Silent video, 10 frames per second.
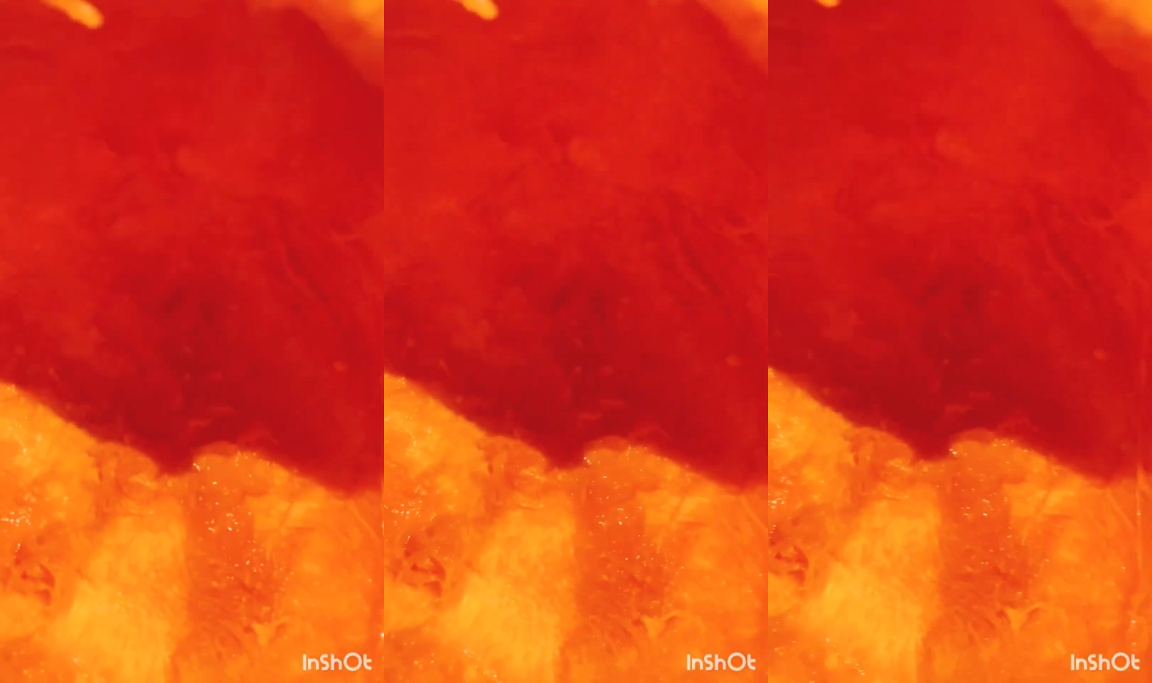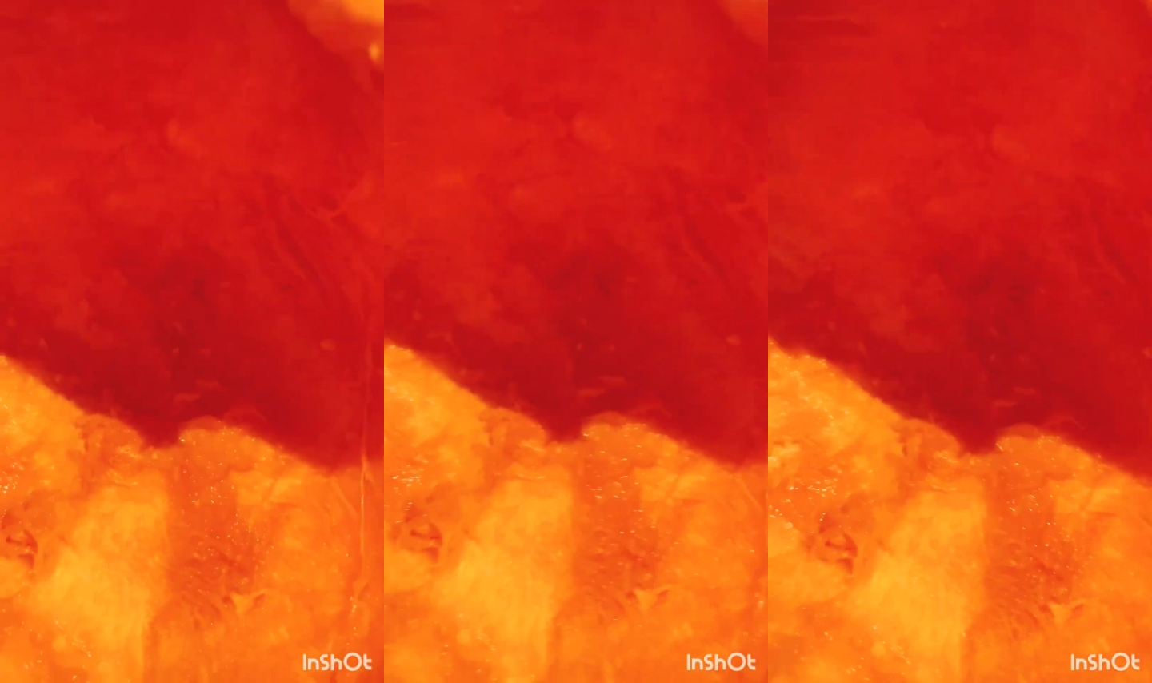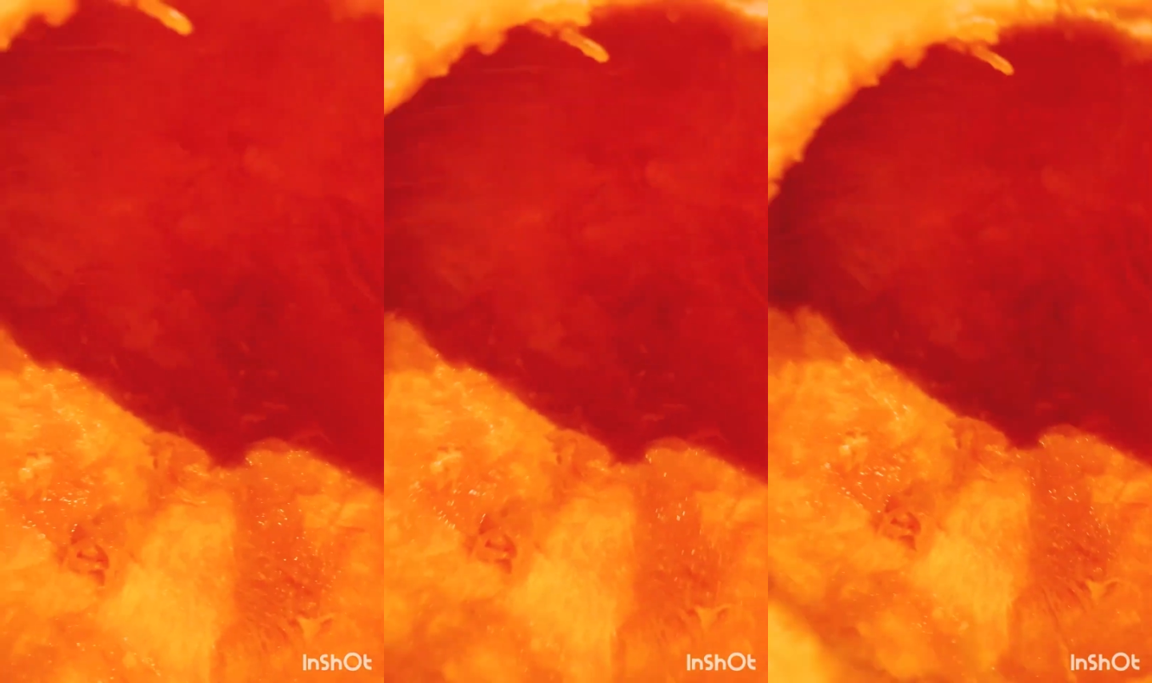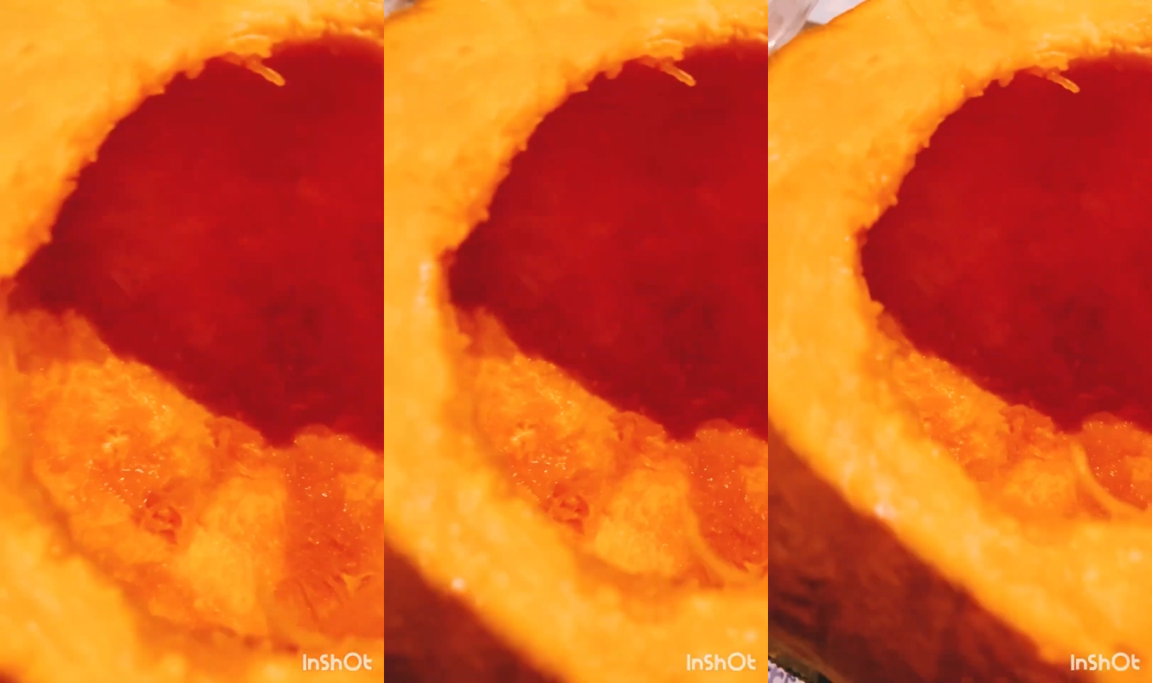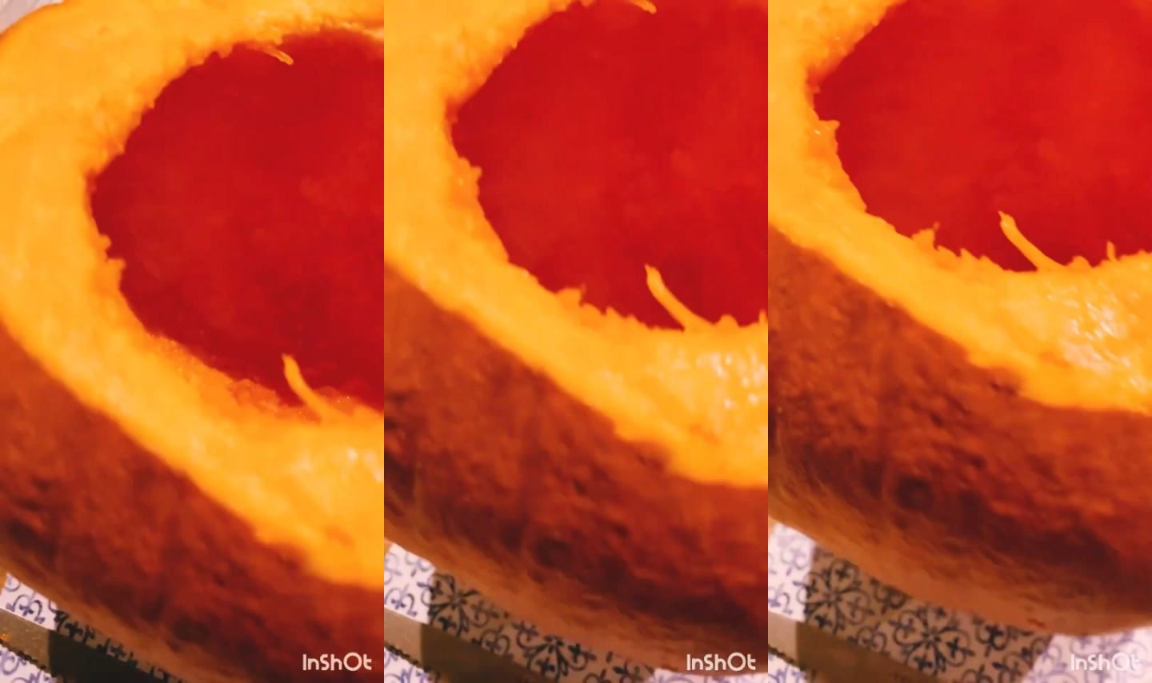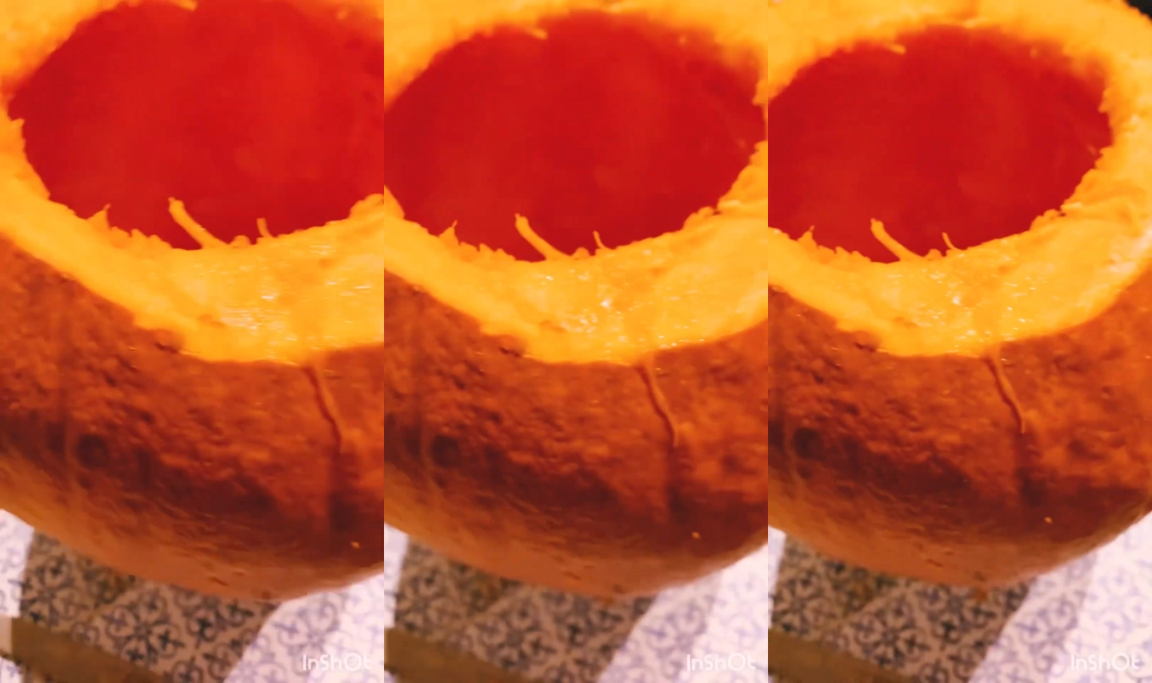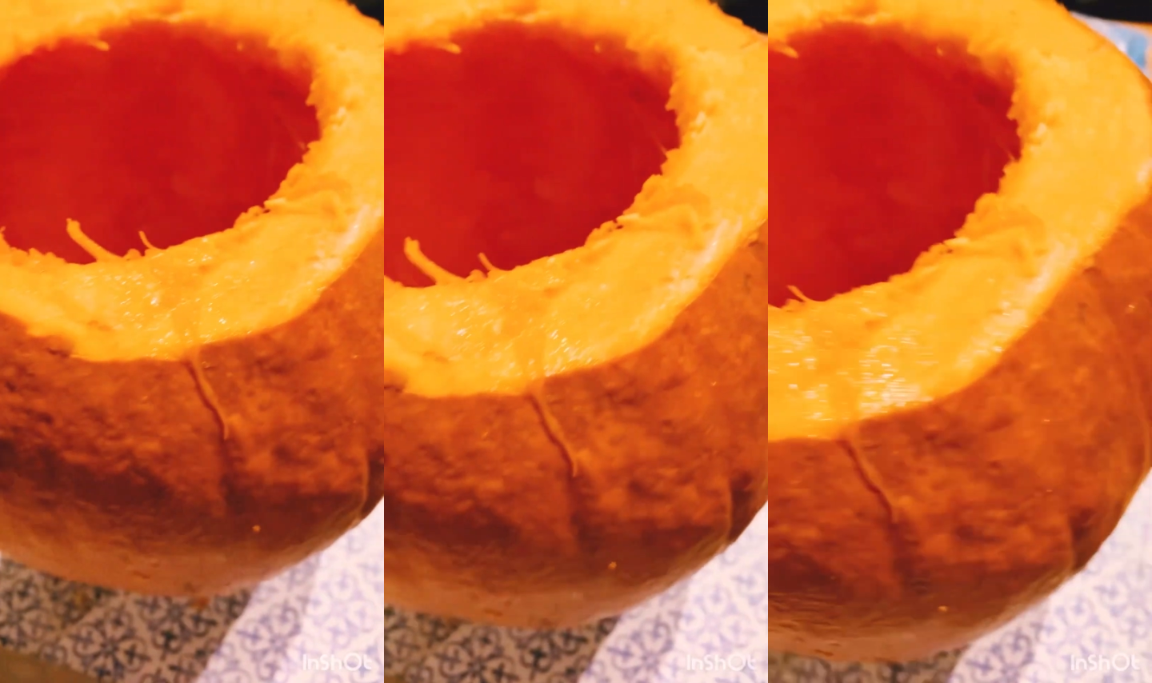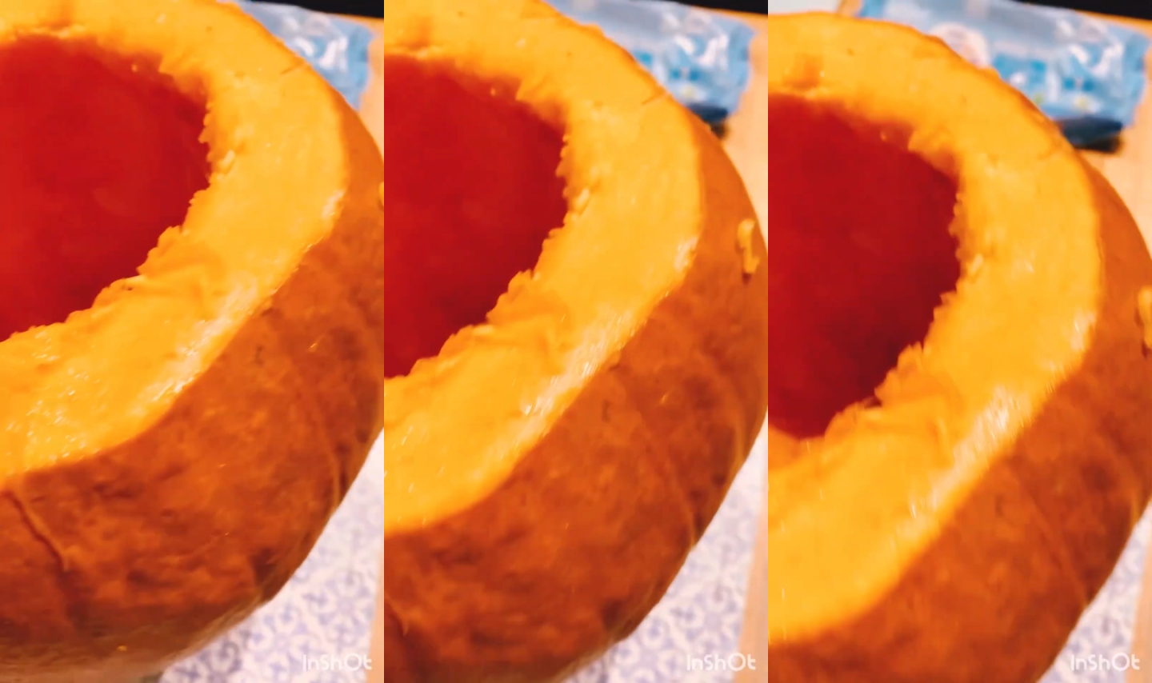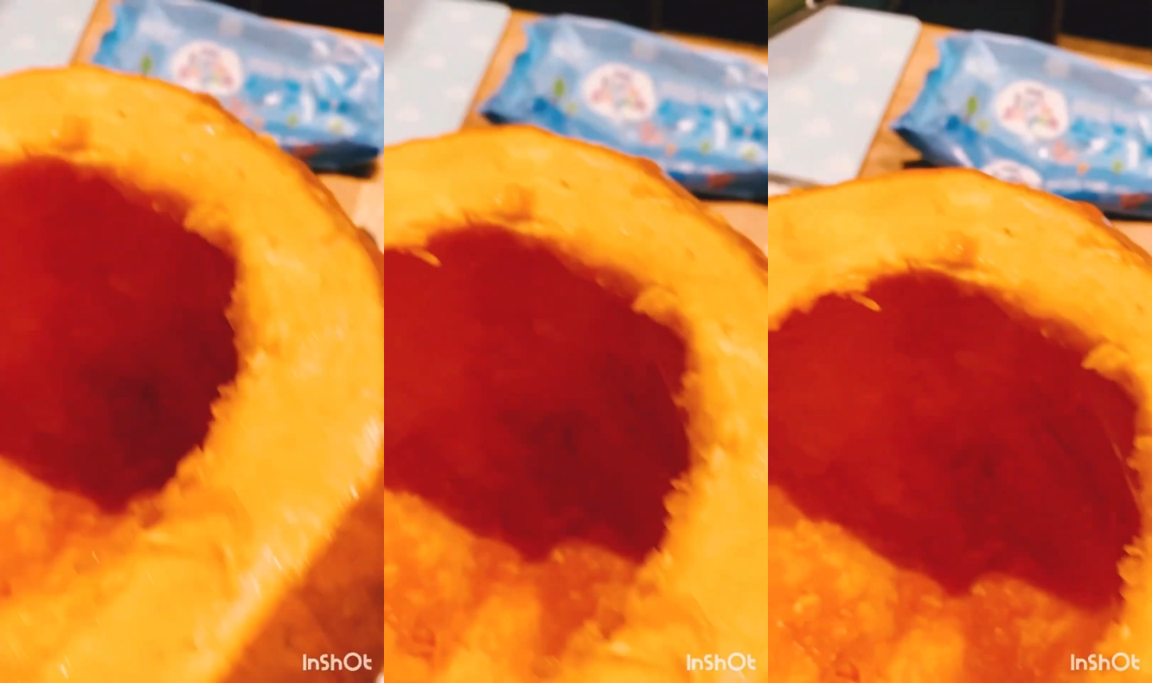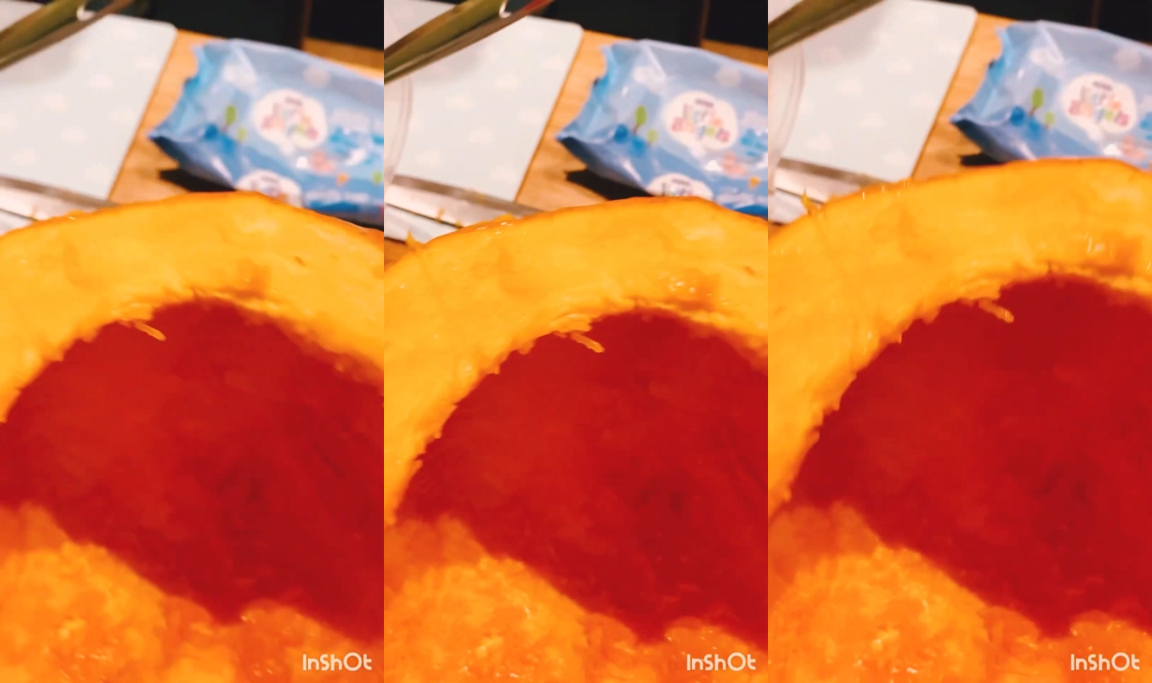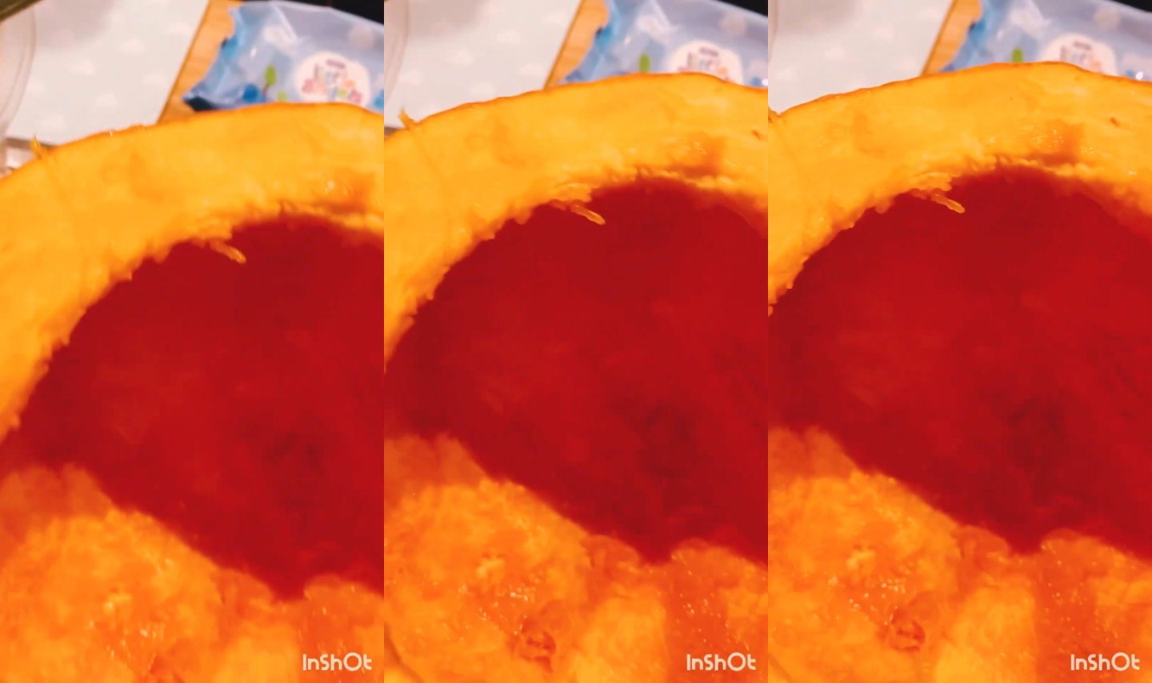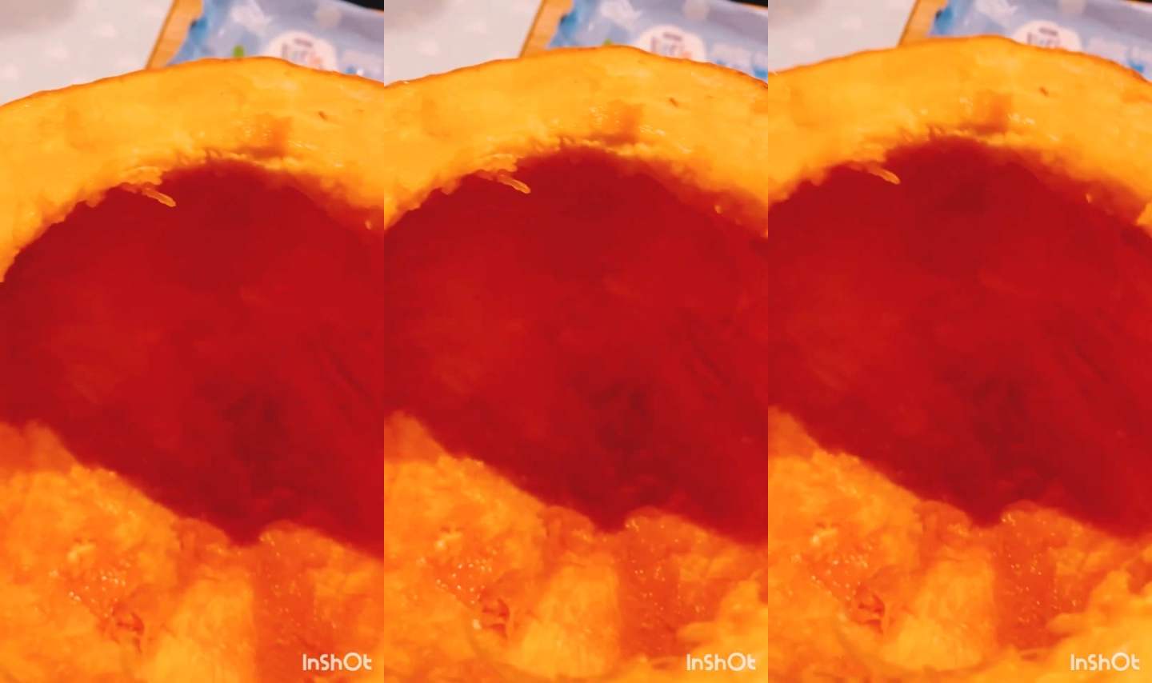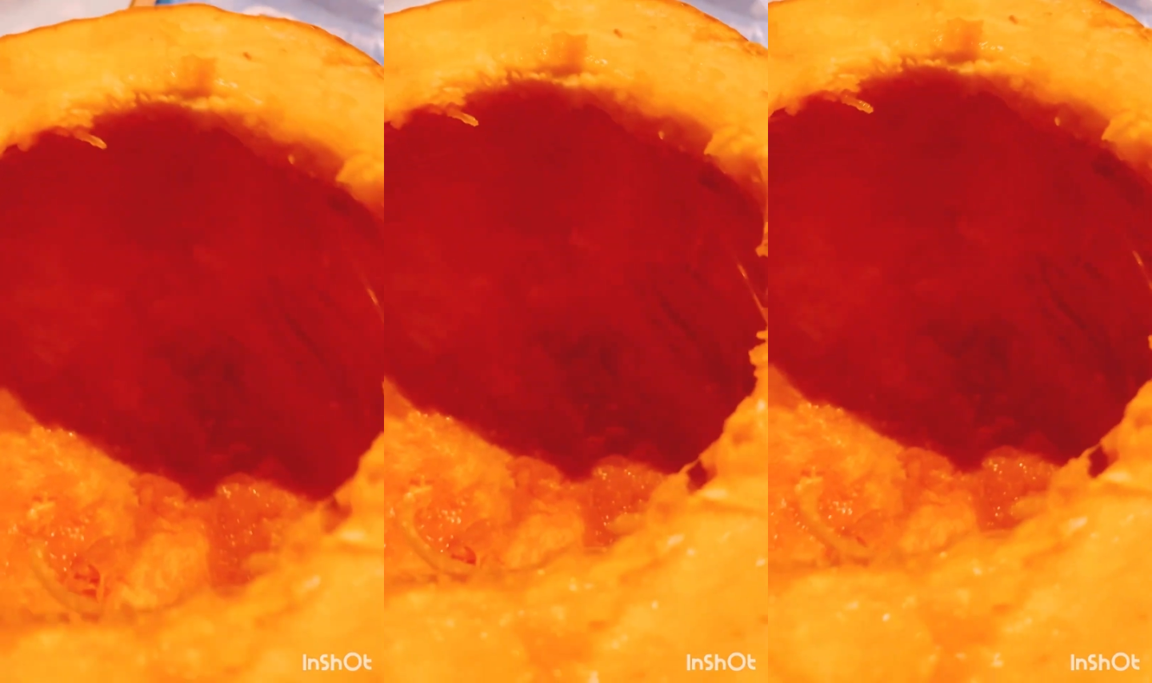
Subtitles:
No face is visible, so there are no lips to read.